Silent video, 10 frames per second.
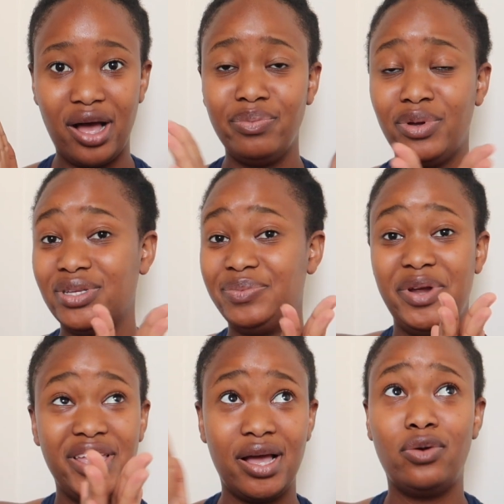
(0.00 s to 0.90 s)
out because
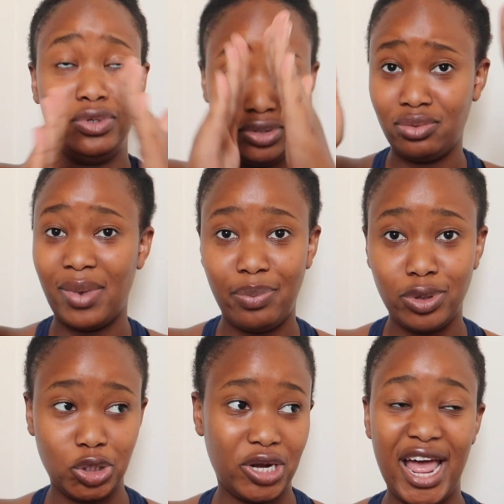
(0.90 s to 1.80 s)
breaking out was not my
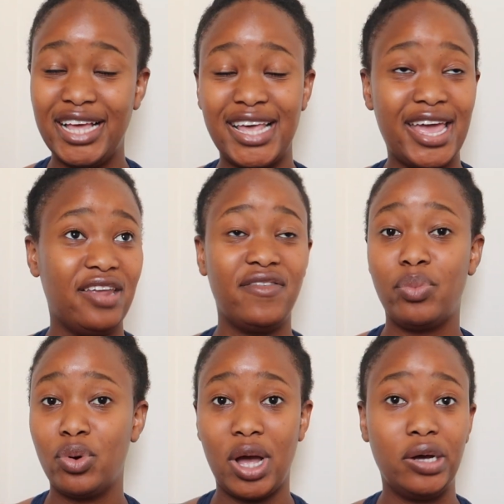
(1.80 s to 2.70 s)
portion guys i never
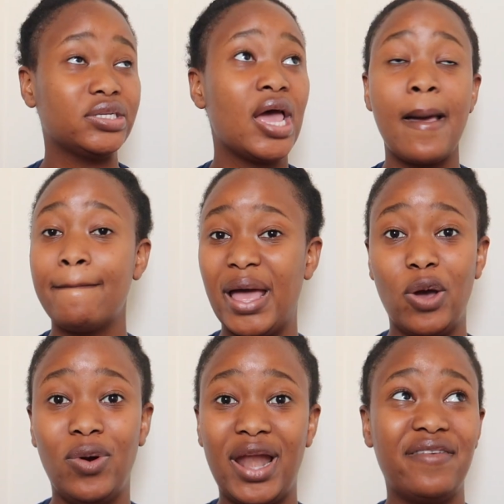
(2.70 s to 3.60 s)
broke out my
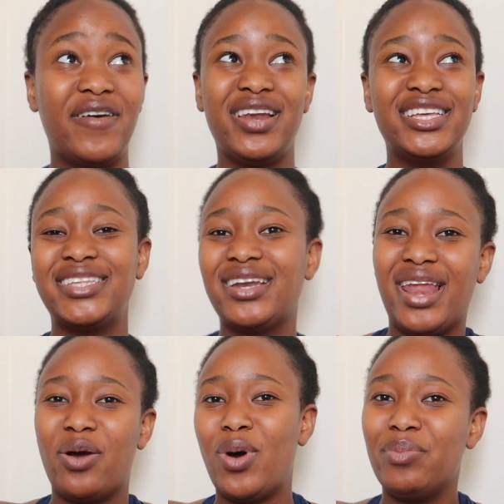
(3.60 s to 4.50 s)
whole life unless that
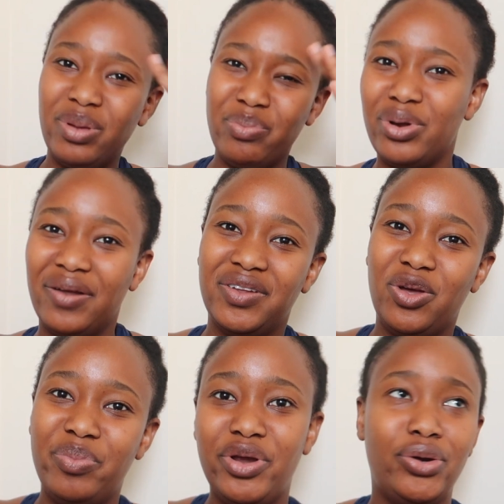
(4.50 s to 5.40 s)
like one pimple after
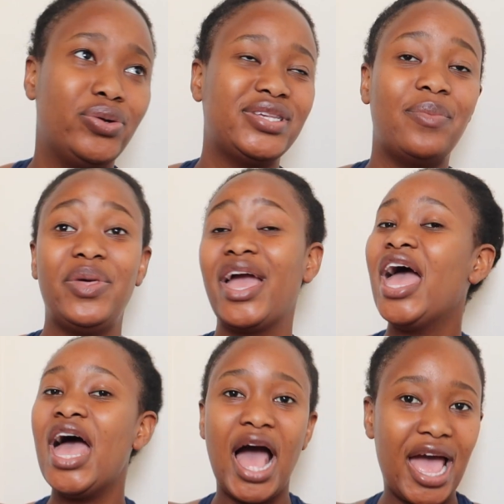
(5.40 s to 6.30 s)
your period or something
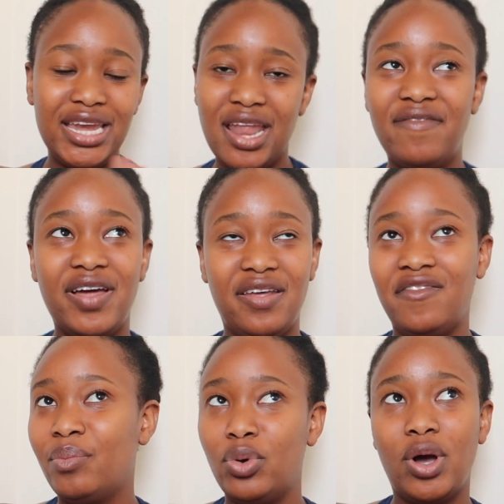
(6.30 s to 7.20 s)
i never
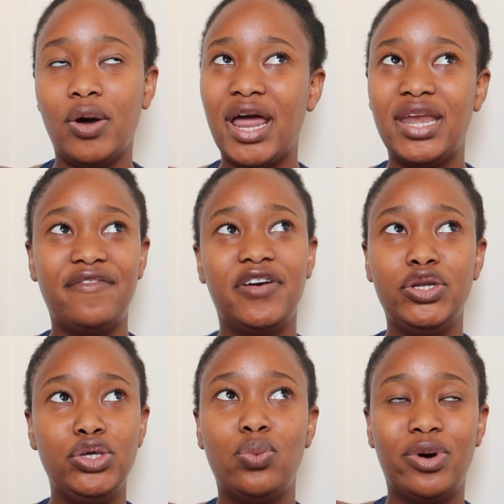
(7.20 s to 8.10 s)
never broke out i never
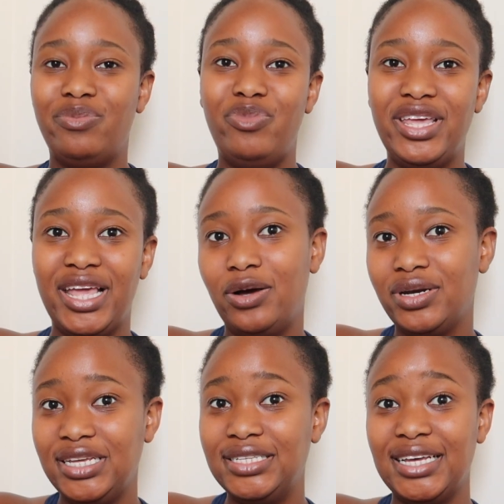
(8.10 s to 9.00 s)
knew what breaking
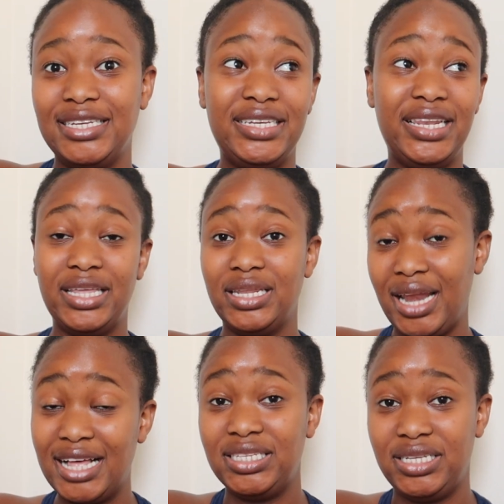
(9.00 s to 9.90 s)
out is until
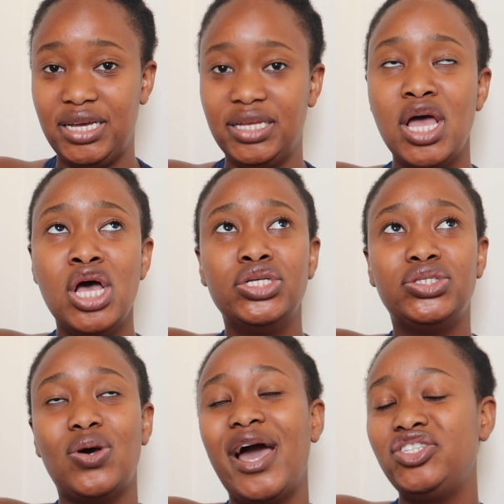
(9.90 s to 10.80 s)
last year
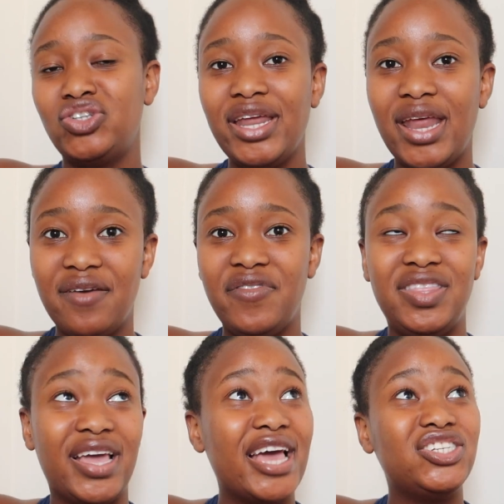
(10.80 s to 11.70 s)
so i tried
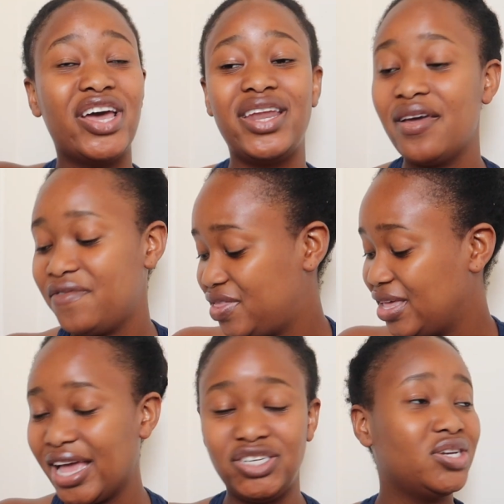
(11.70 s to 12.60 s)
everything i tried
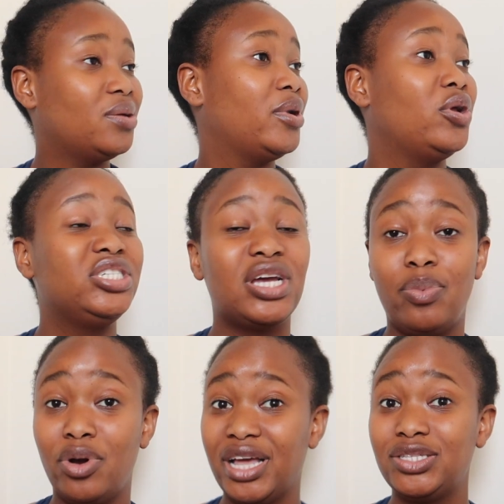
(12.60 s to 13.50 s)
everything i tried dermalogica
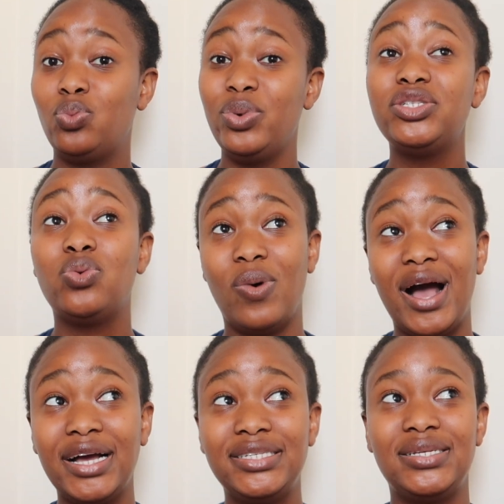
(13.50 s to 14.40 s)
products which
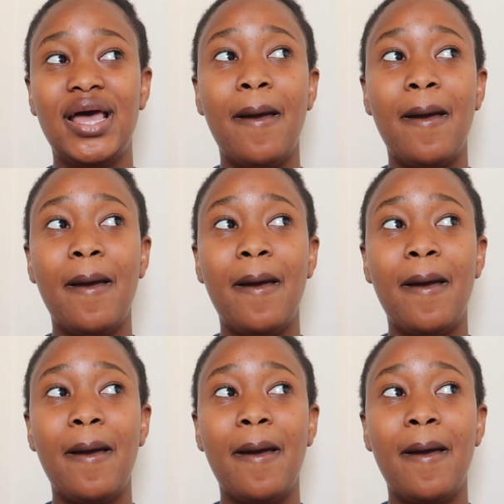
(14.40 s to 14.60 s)
worked